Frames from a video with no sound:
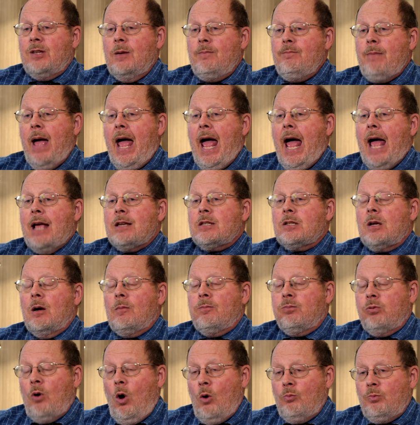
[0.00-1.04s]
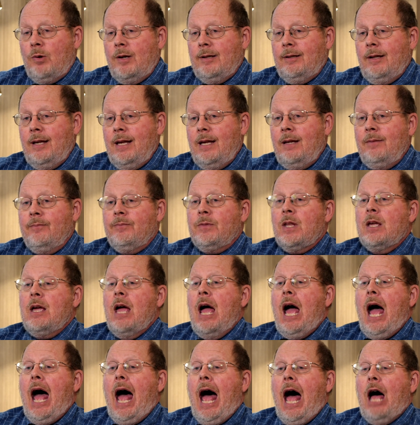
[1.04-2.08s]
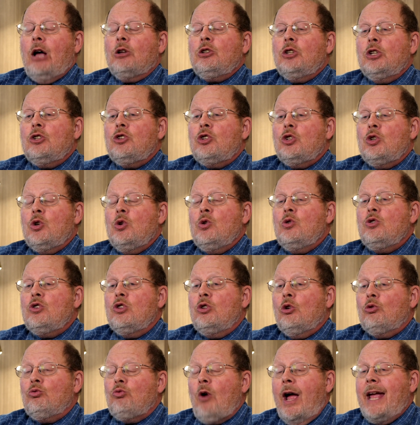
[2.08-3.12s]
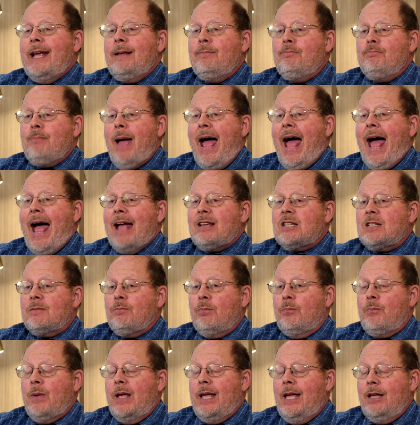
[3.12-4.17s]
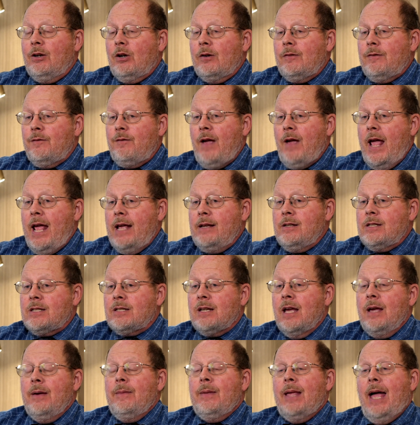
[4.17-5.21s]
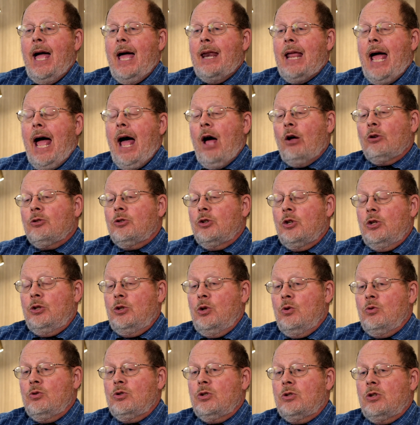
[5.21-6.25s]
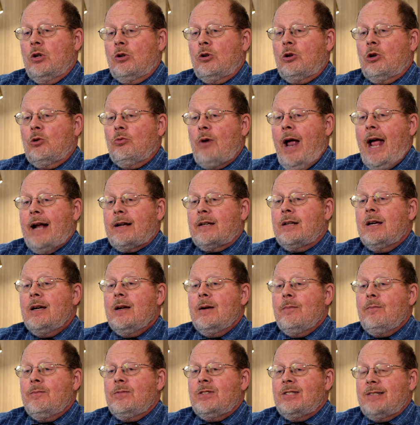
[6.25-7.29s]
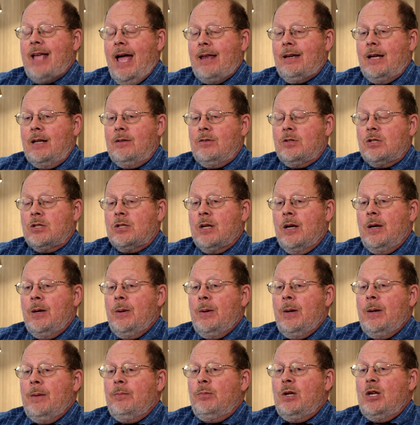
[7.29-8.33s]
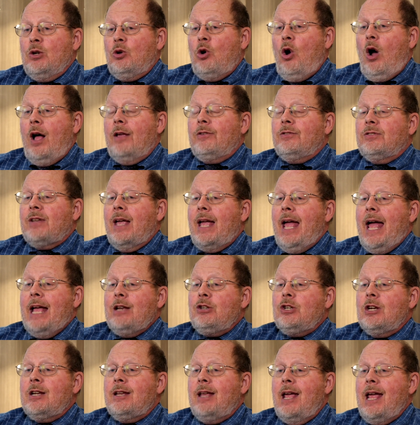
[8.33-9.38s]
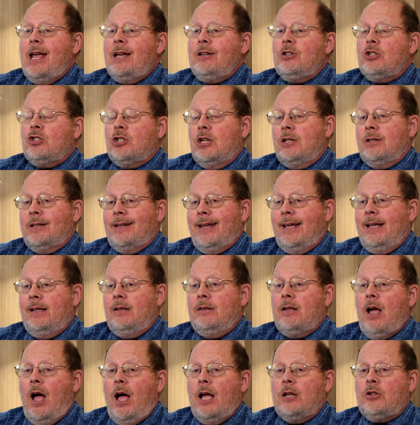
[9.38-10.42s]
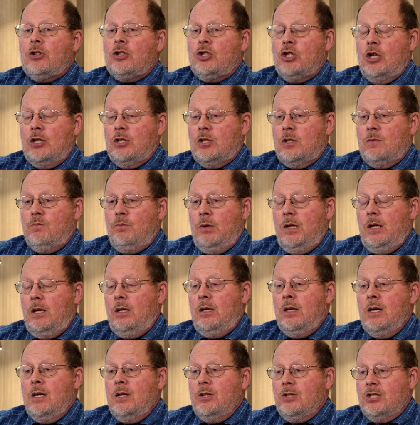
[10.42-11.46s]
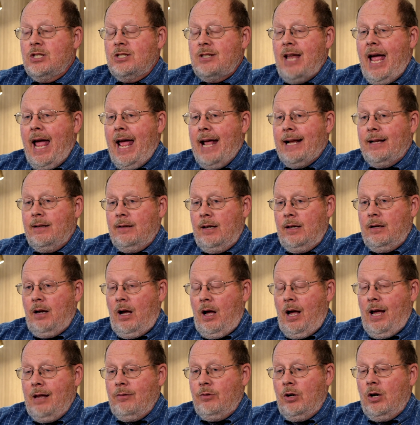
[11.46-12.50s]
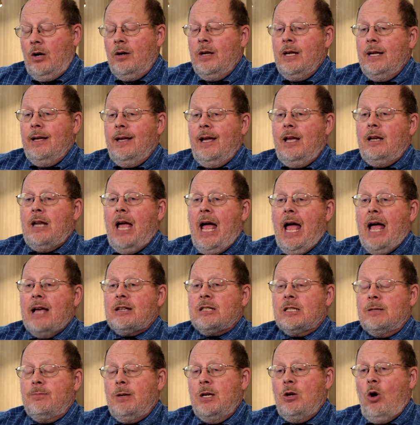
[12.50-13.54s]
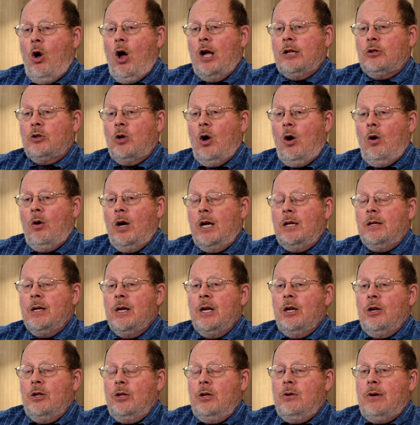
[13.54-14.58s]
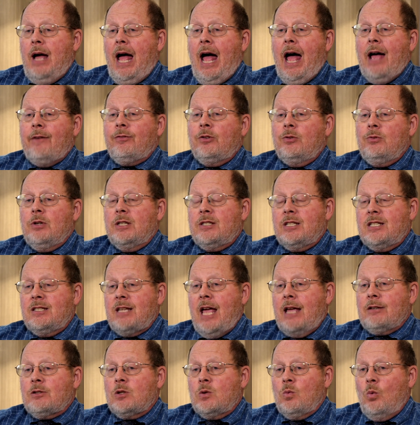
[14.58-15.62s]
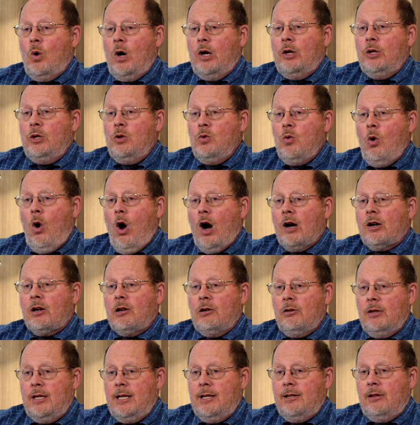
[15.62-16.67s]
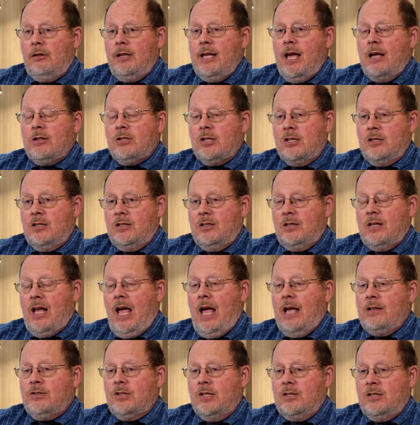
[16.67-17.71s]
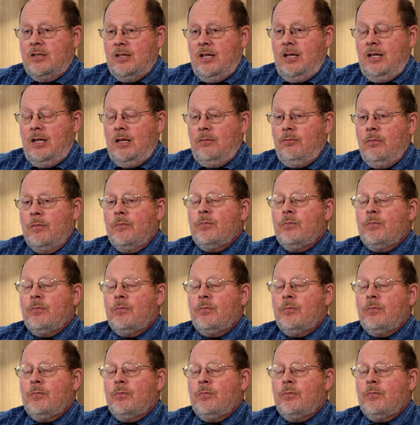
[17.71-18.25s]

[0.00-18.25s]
the mask appropriately, how to choose the right mask interface, and how to use the correct settings. Because education cannot just be stagnant either. It has to be ongoing. You have to assess where you are clinically as a team.